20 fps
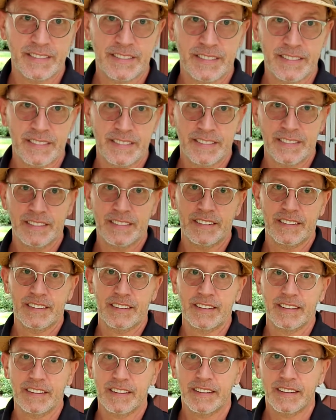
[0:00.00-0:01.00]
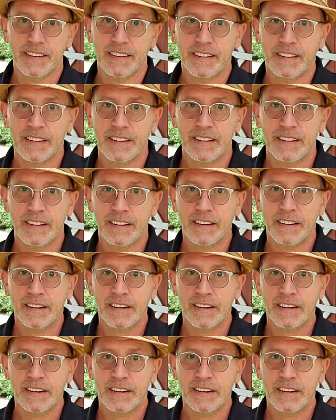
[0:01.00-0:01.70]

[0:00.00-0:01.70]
[no speech]